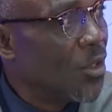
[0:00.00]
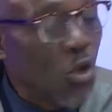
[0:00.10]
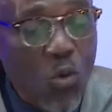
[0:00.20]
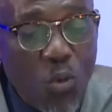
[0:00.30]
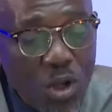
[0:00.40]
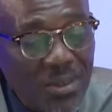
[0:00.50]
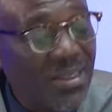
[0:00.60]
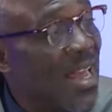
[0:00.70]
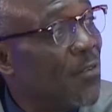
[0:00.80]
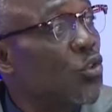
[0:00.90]
to what
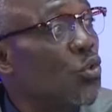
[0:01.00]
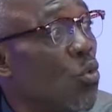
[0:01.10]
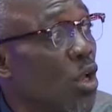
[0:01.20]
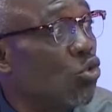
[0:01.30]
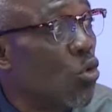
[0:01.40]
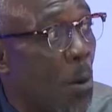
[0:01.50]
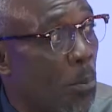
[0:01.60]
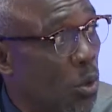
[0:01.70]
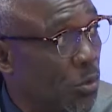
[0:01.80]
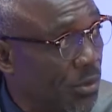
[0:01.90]
they have sworn to
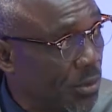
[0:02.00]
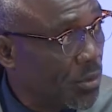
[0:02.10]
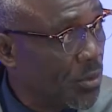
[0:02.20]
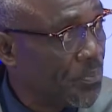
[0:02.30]
uphold.